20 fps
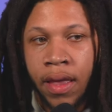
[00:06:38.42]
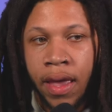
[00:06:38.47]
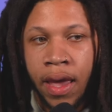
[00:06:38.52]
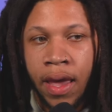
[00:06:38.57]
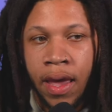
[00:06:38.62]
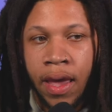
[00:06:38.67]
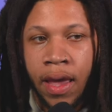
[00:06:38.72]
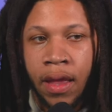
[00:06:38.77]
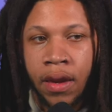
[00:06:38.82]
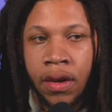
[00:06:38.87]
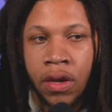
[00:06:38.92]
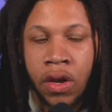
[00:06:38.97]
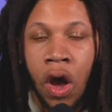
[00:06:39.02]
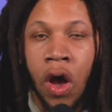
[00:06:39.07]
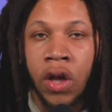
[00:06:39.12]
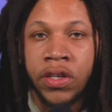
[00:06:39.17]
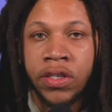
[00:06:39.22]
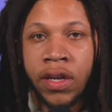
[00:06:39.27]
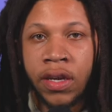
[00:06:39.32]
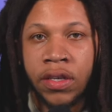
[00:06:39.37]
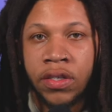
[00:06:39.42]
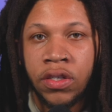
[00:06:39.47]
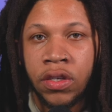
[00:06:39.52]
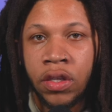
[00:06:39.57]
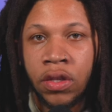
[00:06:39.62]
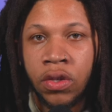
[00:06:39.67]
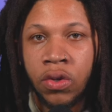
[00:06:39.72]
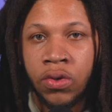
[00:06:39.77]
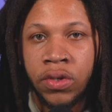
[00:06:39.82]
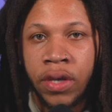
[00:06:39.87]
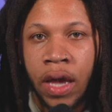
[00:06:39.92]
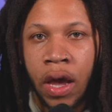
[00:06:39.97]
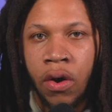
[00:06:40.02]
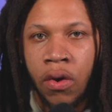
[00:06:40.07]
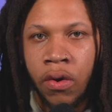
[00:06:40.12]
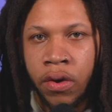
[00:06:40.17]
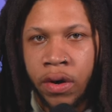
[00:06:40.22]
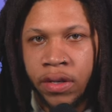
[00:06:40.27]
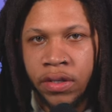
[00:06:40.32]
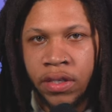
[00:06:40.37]
and causing us to lose out
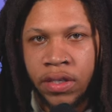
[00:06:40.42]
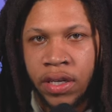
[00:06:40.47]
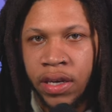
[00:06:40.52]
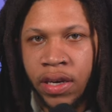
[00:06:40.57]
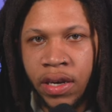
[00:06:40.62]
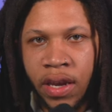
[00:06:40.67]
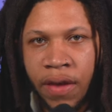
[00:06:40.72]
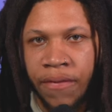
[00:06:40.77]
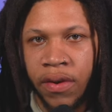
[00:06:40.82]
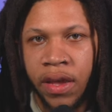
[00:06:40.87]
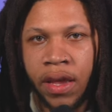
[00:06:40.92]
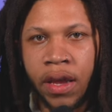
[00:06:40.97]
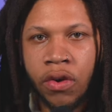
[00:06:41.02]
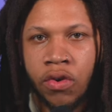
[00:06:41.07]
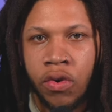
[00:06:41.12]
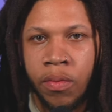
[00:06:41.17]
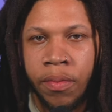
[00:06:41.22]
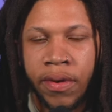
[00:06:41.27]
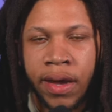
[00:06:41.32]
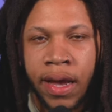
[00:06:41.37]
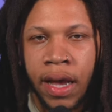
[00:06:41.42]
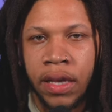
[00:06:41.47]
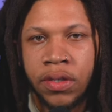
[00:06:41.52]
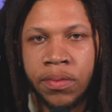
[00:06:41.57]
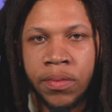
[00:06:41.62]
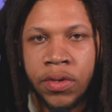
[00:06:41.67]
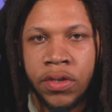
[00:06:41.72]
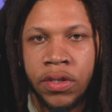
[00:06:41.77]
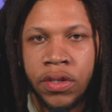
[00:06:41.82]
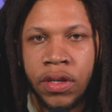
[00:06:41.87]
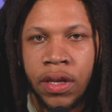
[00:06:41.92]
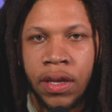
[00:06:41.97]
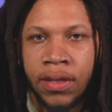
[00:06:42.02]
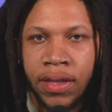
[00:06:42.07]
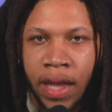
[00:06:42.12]
on a significant group of customers